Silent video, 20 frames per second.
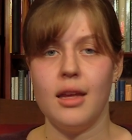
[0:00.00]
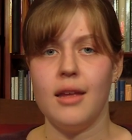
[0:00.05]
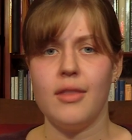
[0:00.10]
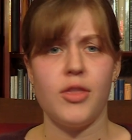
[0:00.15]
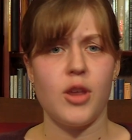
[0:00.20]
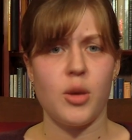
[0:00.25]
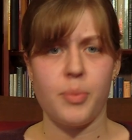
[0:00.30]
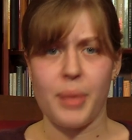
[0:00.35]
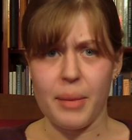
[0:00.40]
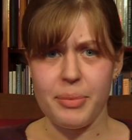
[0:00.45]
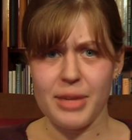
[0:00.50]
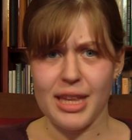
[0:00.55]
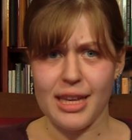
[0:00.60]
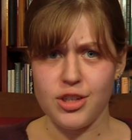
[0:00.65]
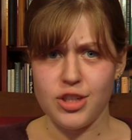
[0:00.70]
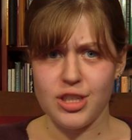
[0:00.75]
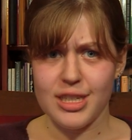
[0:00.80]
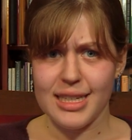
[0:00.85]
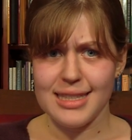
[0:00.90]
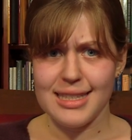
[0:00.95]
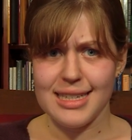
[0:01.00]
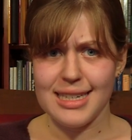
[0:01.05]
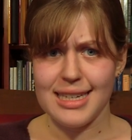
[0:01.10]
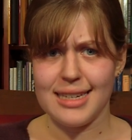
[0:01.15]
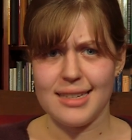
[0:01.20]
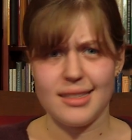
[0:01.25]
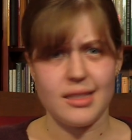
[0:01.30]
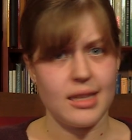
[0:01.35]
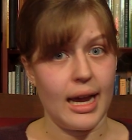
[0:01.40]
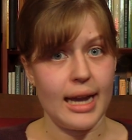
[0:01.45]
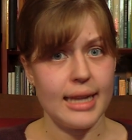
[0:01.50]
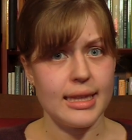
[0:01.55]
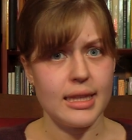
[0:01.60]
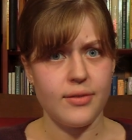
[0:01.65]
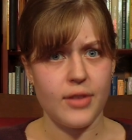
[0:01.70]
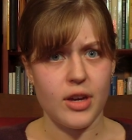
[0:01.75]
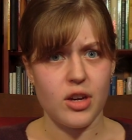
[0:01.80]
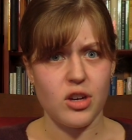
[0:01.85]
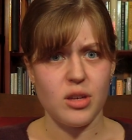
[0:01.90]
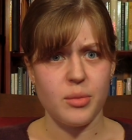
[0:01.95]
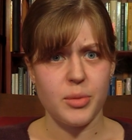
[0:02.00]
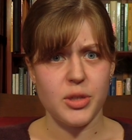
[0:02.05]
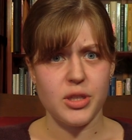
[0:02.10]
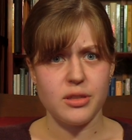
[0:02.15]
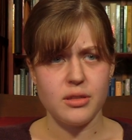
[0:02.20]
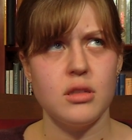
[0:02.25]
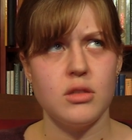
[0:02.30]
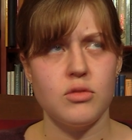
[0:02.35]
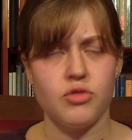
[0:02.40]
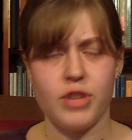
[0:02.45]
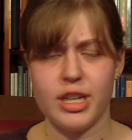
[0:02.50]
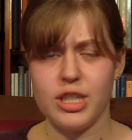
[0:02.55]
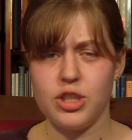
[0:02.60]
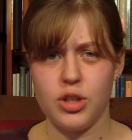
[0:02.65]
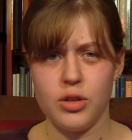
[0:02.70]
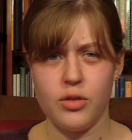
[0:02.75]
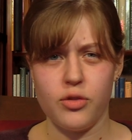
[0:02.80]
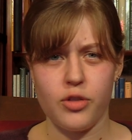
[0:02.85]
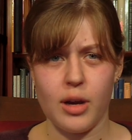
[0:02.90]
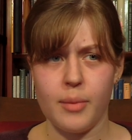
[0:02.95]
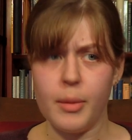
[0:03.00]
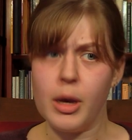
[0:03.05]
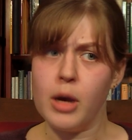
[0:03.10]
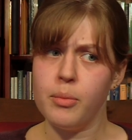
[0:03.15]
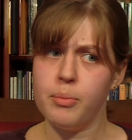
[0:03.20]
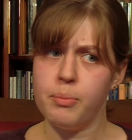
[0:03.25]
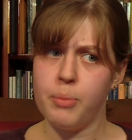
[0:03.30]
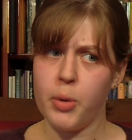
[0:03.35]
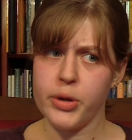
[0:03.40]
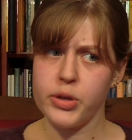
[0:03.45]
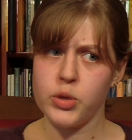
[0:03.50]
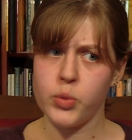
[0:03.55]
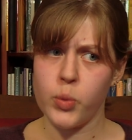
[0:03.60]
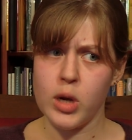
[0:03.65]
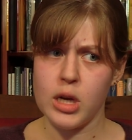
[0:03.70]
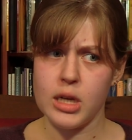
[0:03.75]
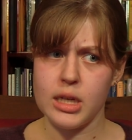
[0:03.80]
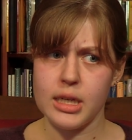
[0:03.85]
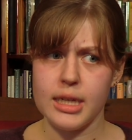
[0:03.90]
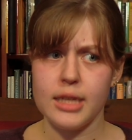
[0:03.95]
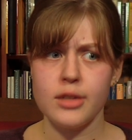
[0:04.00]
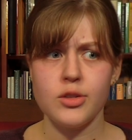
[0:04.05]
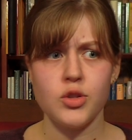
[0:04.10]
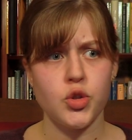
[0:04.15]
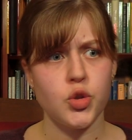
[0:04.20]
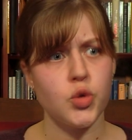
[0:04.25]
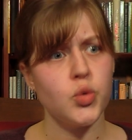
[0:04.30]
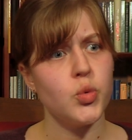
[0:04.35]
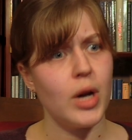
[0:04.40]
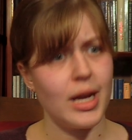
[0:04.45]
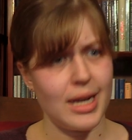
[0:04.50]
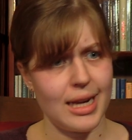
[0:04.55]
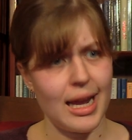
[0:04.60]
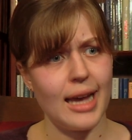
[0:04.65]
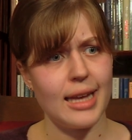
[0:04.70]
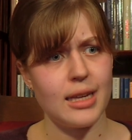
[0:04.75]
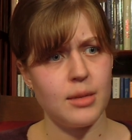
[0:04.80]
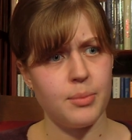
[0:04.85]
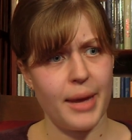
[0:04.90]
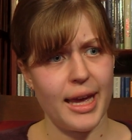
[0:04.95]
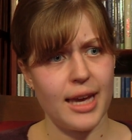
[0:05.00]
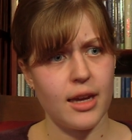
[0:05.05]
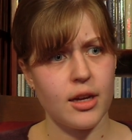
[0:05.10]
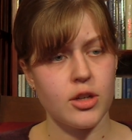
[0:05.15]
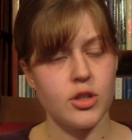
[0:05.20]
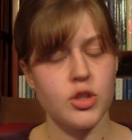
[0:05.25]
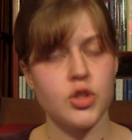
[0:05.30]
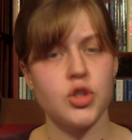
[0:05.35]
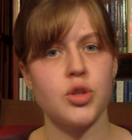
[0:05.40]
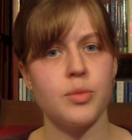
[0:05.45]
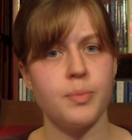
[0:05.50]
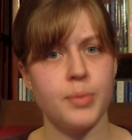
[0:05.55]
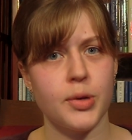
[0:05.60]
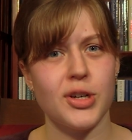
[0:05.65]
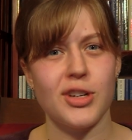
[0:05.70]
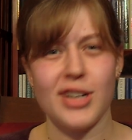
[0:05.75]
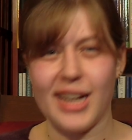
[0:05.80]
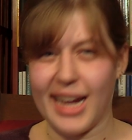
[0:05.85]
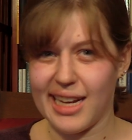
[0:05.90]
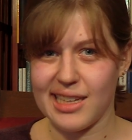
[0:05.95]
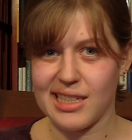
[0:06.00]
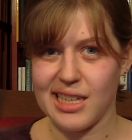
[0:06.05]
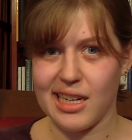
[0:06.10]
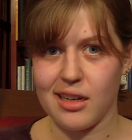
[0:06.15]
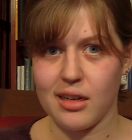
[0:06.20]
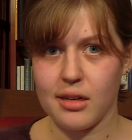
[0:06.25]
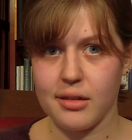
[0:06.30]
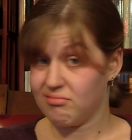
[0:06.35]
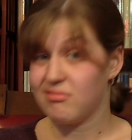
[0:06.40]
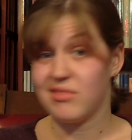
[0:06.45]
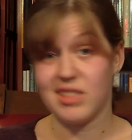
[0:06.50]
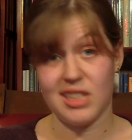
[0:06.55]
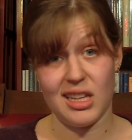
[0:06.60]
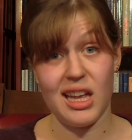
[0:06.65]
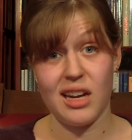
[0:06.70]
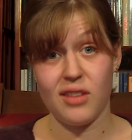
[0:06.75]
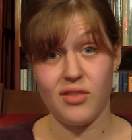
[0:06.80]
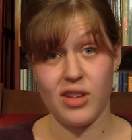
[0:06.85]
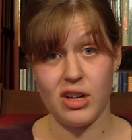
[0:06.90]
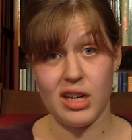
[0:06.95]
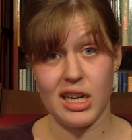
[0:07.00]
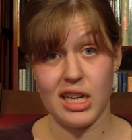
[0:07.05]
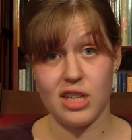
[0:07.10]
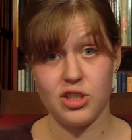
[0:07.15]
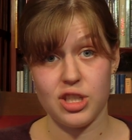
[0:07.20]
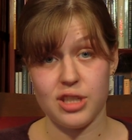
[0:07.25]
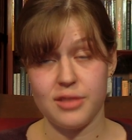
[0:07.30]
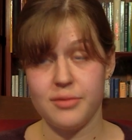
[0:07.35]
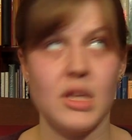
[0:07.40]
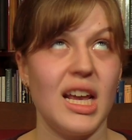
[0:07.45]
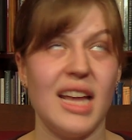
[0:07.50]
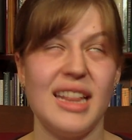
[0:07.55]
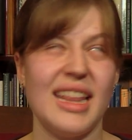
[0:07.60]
Their population density is highly variable, ranging from 0.1 to 9 pairs per hectare. It's a lot of variation. And